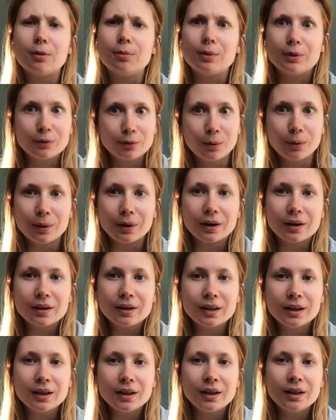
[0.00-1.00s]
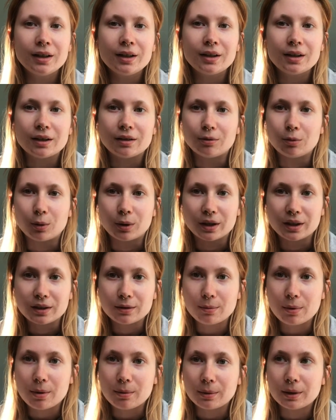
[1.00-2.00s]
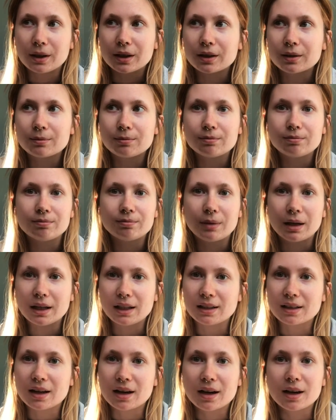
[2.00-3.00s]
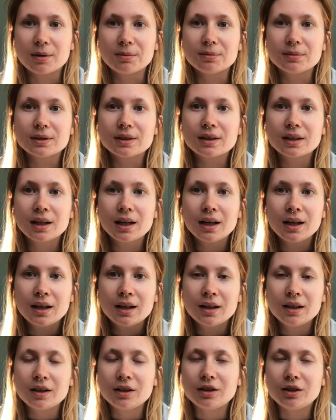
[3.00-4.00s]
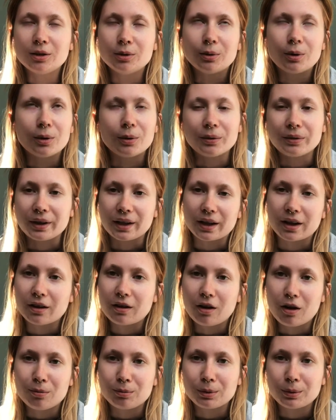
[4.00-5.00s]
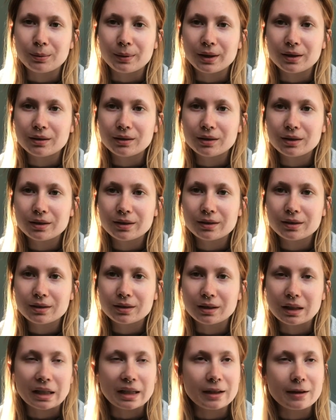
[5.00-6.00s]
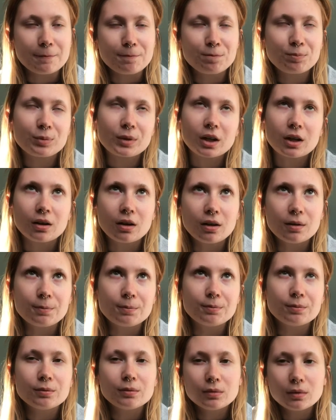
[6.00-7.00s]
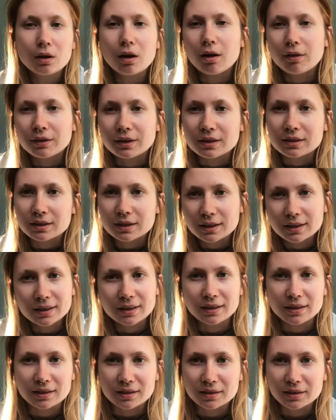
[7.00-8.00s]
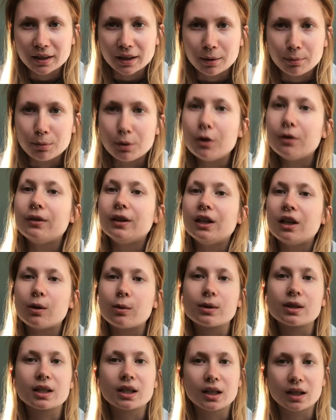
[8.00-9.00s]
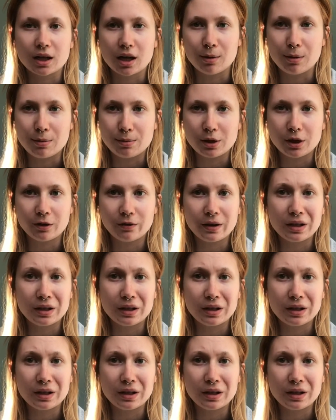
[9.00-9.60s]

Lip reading: before. I've worn it in public many times. You only get compliments. Like, obviously this isn't like a movie, no one's gonna come up to your